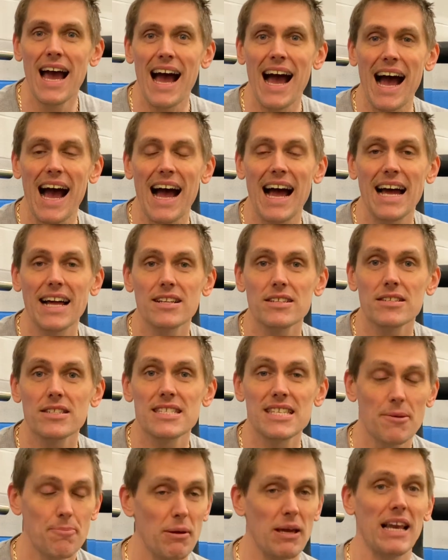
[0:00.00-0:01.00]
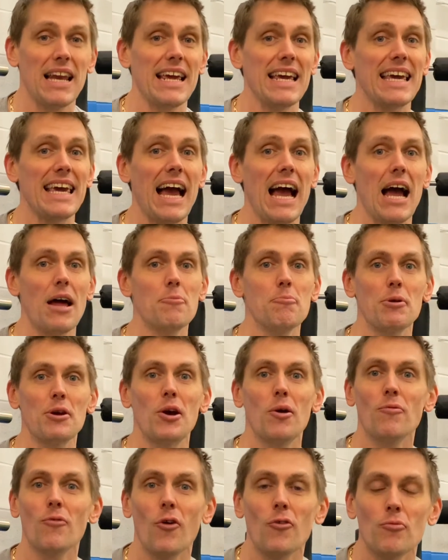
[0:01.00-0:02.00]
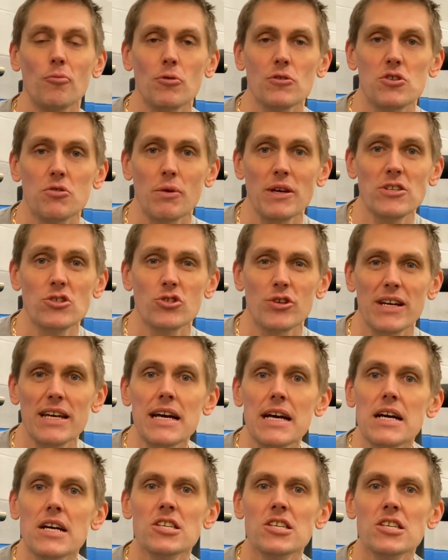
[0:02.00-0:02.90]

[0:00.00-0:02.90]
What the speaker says: and typically can become vulnerable to injury.